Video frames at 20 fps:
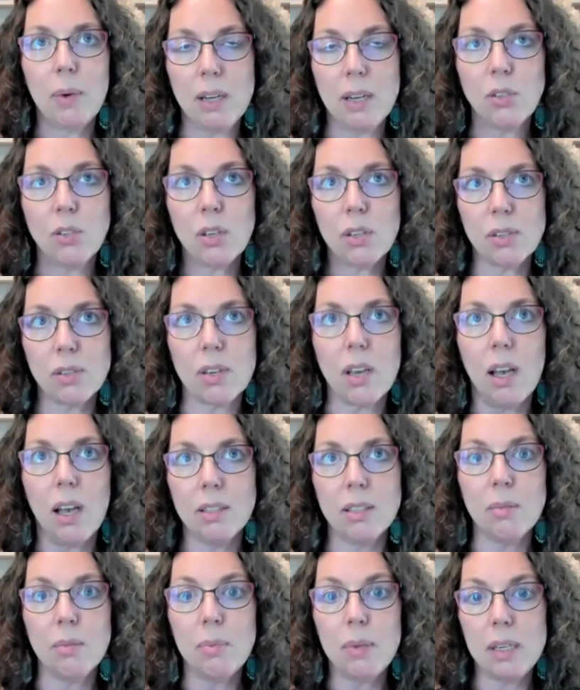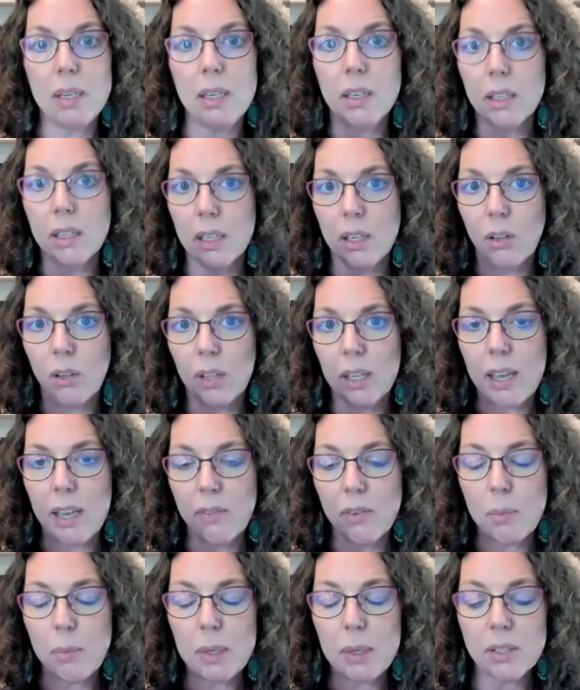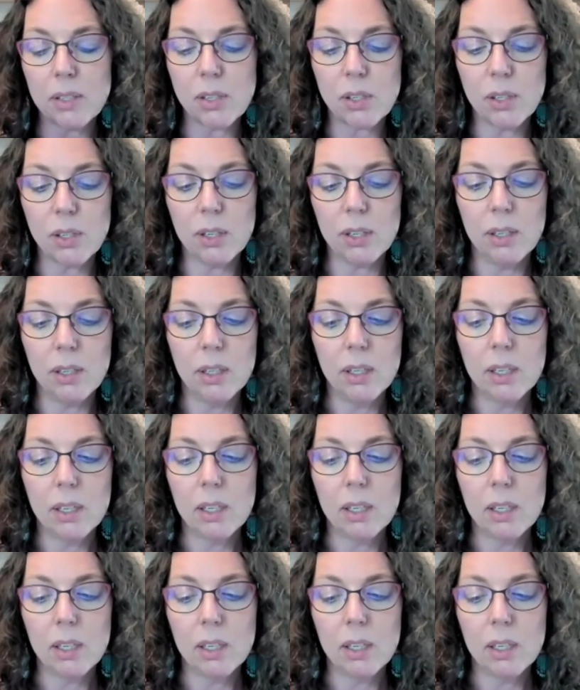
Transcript: had just gotten to be, like every bit as good.